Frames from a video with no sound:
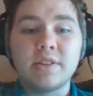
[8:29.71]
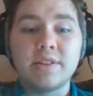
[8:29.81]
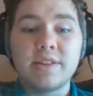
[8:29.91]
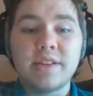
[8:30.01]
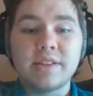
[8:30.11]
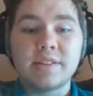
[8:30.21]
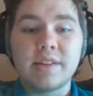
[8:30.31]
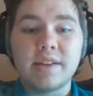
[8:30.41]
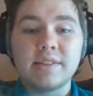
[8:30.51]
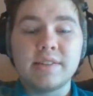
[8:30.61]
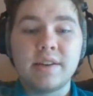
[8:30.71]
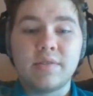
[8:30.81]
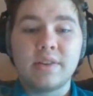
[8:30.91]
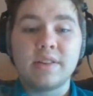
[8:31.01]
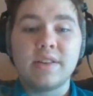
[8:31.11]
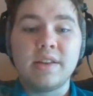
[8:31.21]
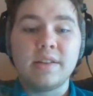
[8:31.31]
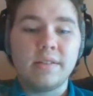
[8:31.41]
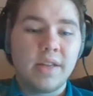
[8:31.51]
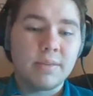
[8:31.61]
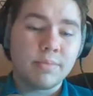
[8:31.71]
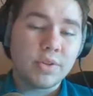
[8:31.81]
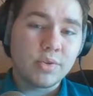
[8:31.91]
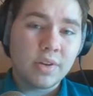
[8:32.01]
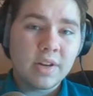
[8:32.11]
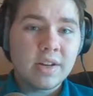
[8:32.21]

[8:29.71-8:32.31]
In this case, that is definitely light blue.